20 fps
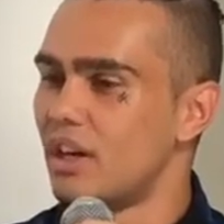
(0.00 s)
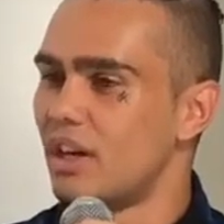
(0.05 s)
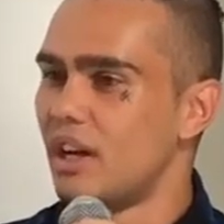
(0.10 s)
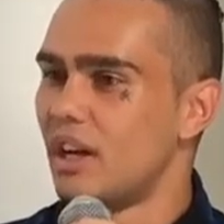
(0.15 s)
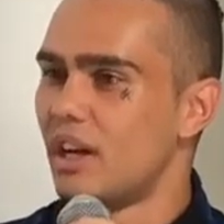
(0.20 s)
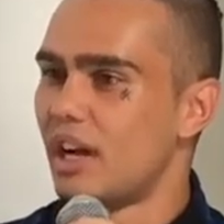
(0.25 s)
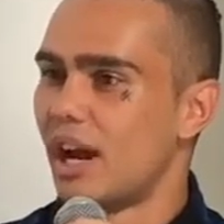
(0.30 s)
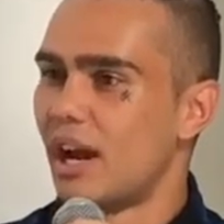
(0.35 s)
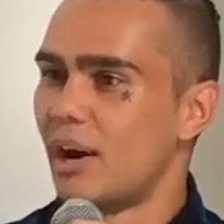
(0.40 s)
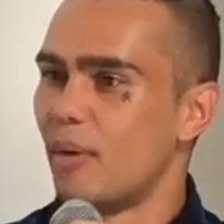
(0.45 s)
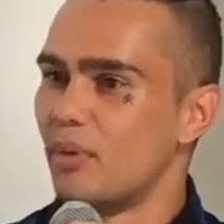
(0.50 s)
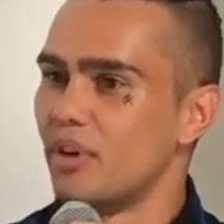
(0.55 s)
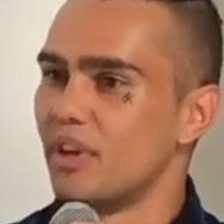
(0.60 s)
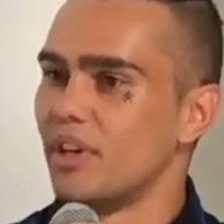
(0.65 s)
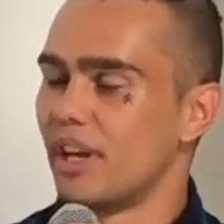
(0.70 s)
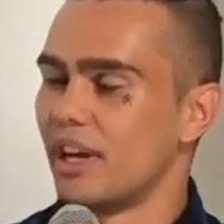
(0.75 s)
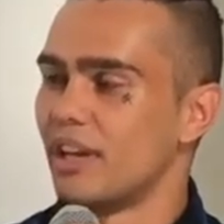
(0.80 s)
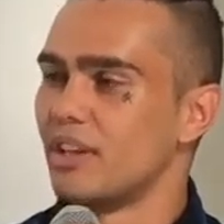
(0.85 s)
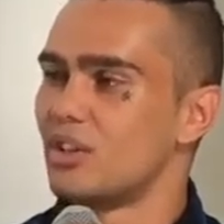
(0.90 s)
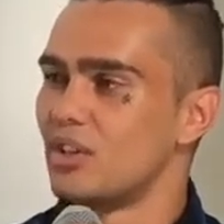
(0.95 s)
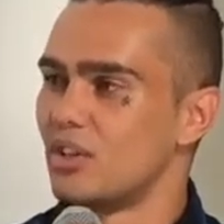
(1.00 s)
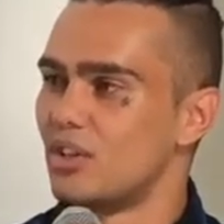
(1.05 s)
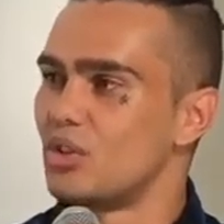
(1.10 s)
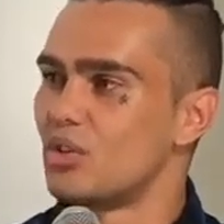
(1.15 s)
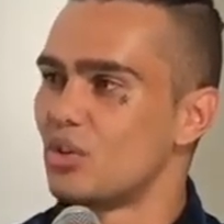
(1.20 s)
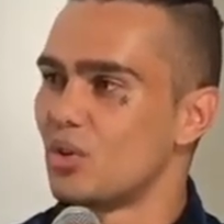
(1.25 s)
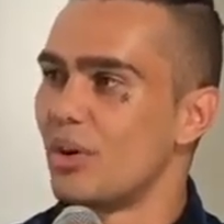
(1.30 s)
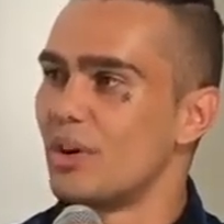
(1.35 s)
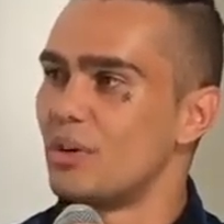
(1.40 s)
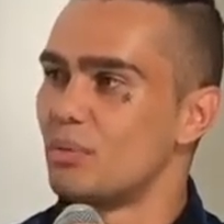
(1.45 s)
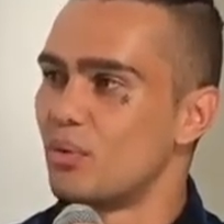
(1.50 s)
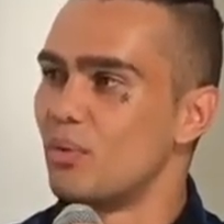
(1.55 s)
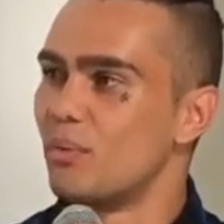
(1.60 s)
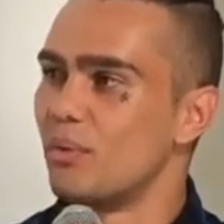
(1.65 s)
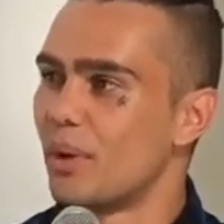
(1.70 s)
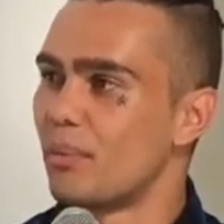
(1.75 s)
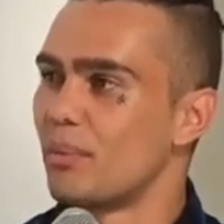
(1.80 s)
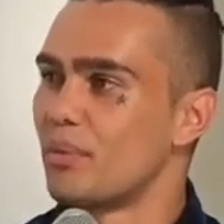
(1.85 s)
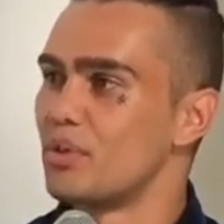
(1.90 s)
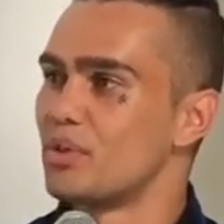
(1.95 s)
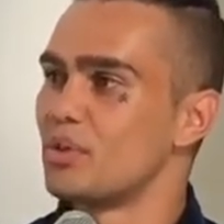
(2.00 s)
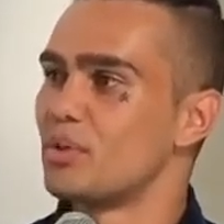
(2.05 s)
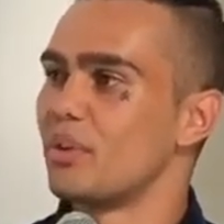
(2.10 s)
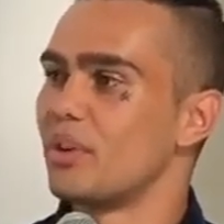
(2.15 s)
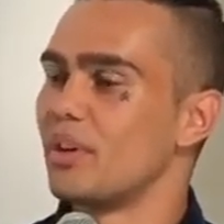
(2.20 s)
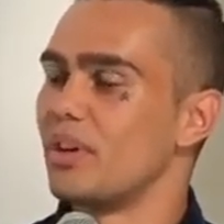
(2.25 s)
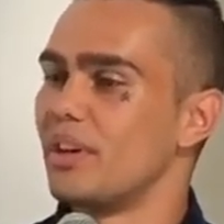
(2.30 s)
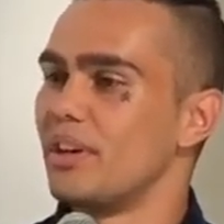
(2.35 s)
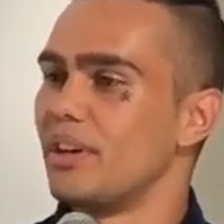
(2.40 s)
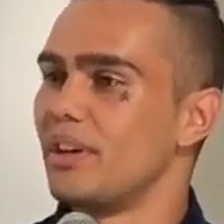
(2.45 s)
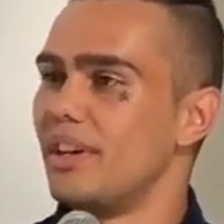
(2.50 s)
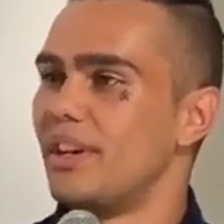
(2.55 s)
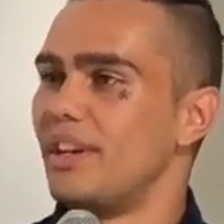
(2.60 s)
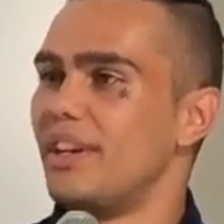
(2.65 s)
But yeah, she just always pull me up on the swearing.